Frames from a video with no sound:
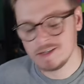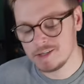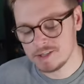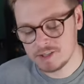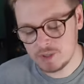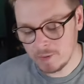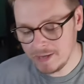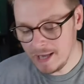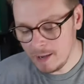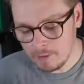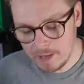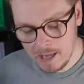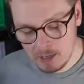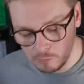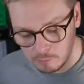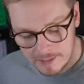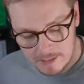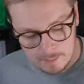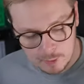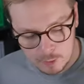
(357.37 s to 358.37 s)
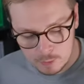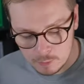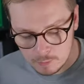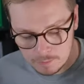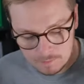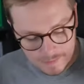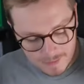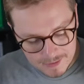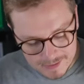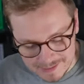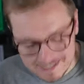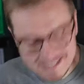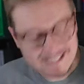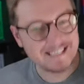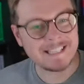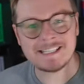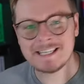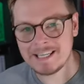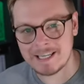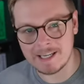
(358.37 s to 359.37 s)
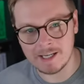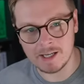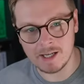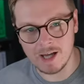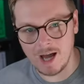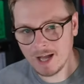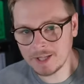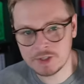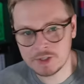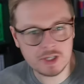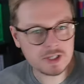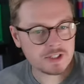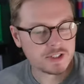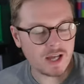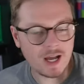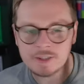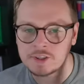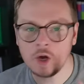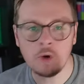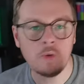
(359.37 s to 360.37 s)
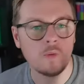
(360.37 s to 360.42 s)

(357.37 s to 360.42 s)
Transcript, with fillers: So an out and out reboot, D tier, I just, I don't